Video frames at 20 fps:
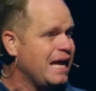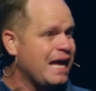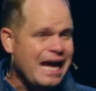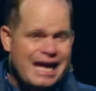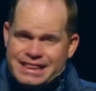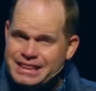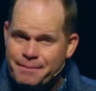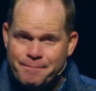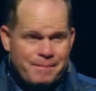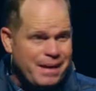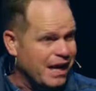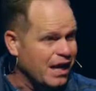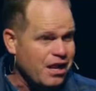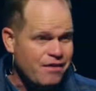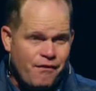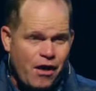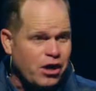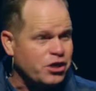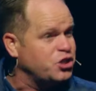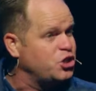In the middle
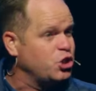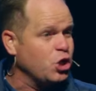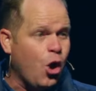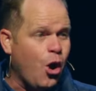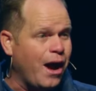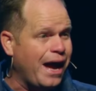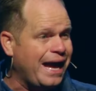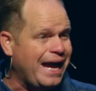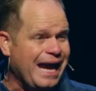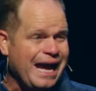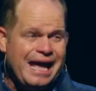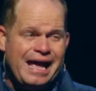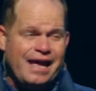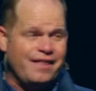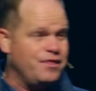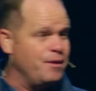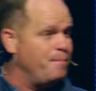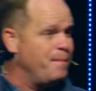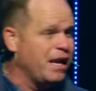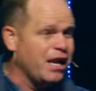of our joy,
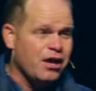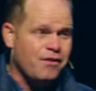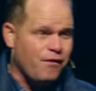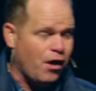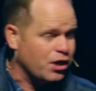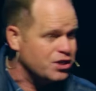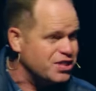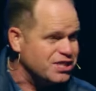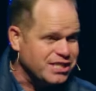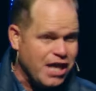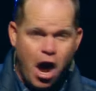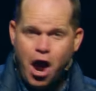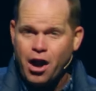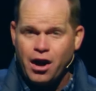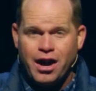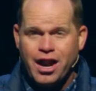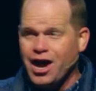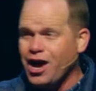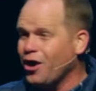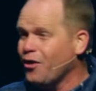in the middle of our
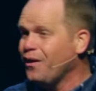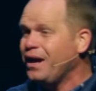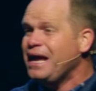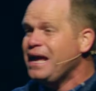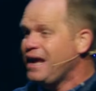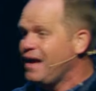sorrow,